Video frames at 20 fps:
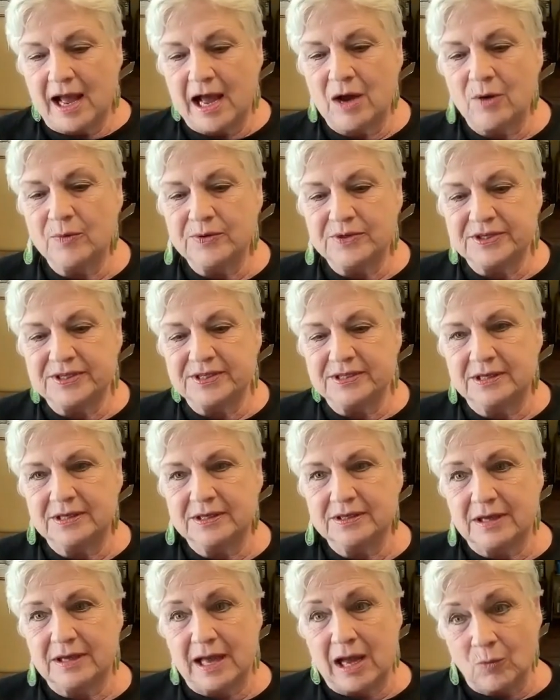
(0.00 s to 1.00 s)
I was
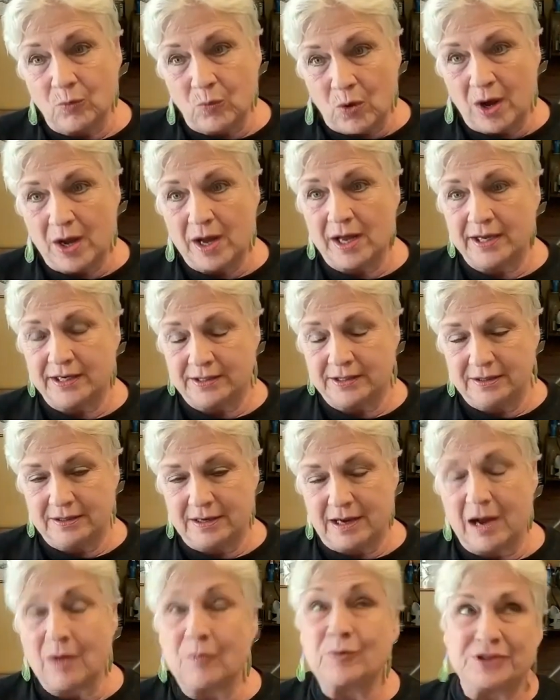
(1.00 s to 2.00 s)
a uh, I I
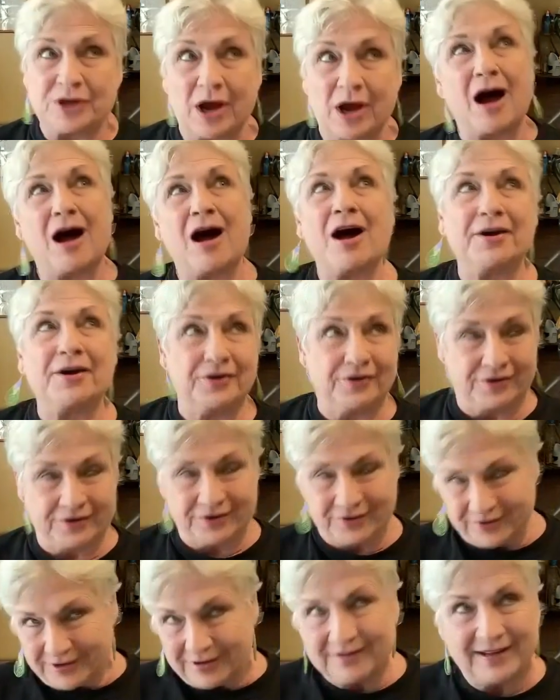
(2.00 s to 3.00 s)
won. I was
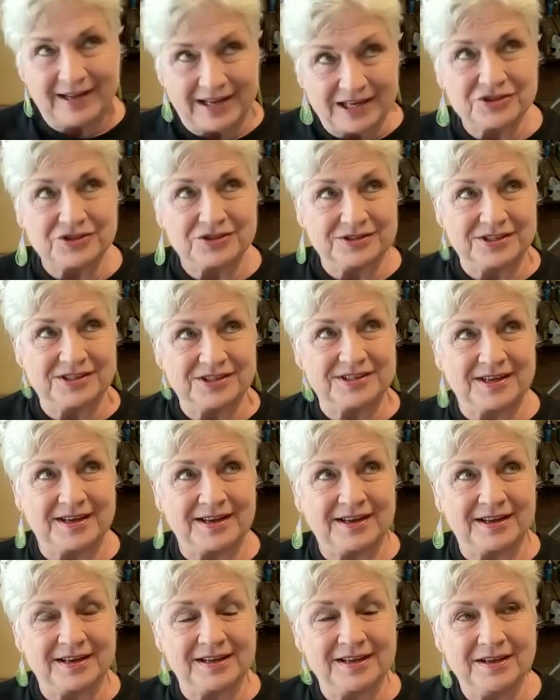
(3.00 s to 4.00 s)
honored, I should
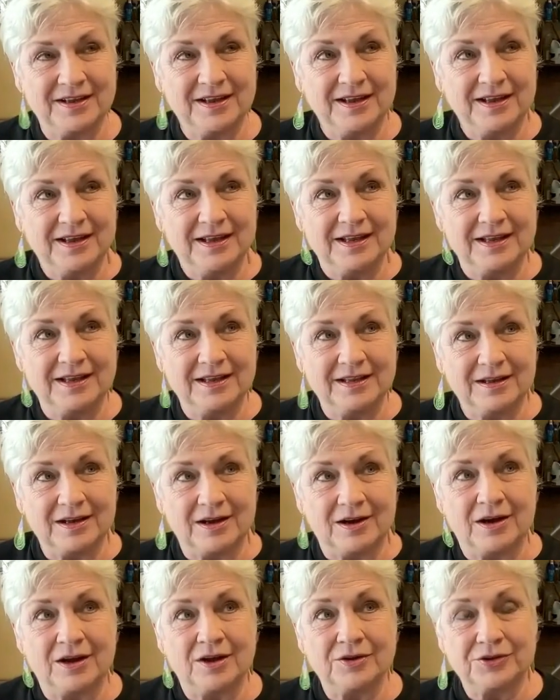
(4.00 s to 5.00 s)
say,
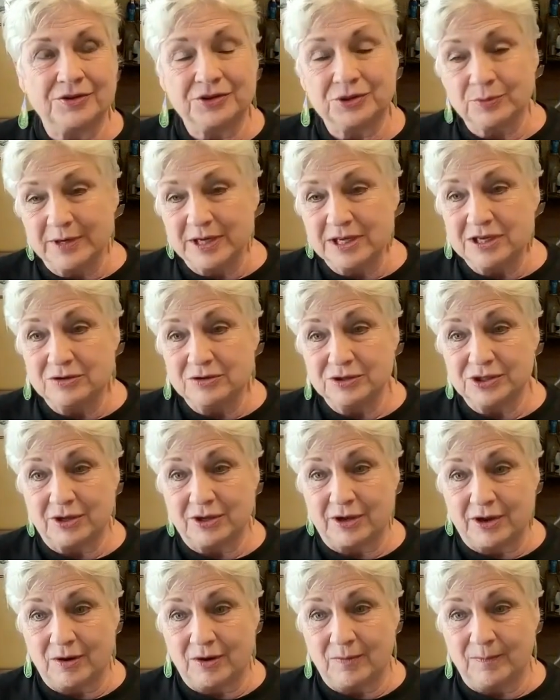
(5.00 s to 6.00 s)
uh, three years
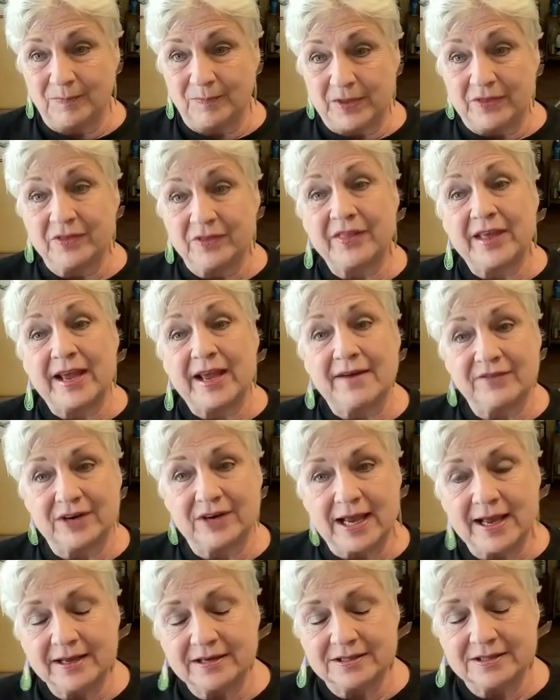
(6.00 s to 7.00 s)
ago, and then they haven't
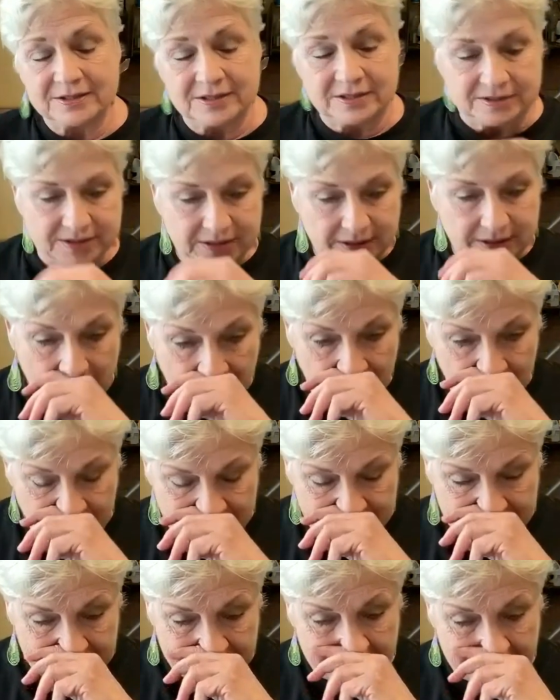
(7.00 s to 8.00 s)
had it since
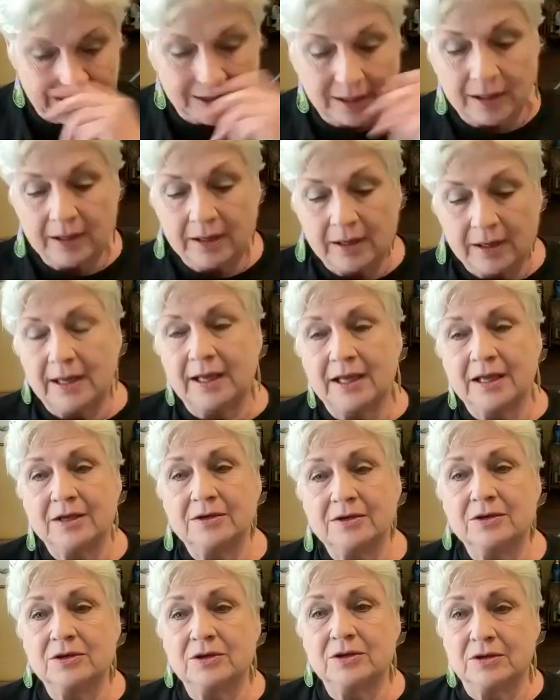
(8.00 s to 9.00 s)
COVID.
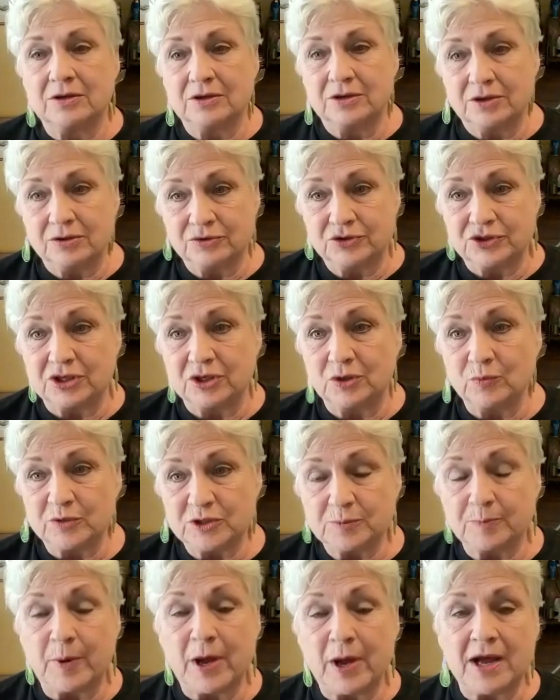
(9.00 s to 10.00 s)
And Eugene
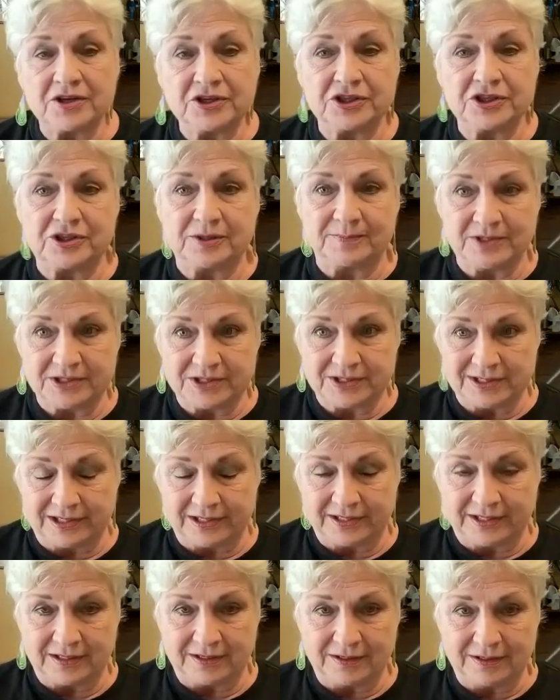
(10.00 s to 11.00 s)
was
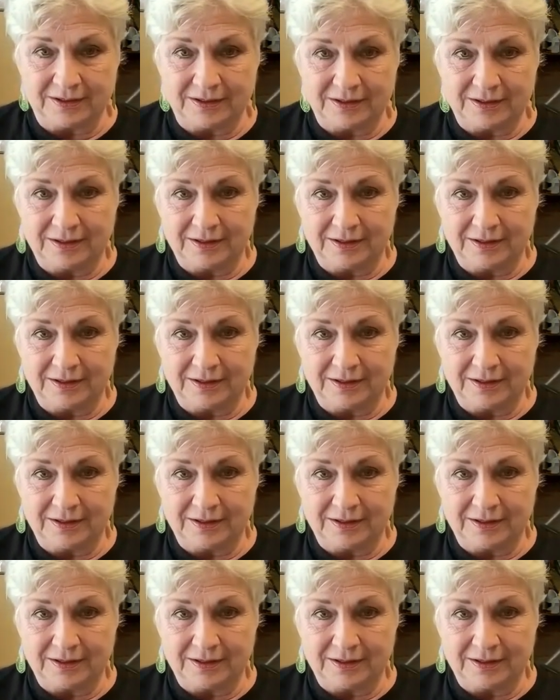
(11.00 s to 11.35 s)
posthumously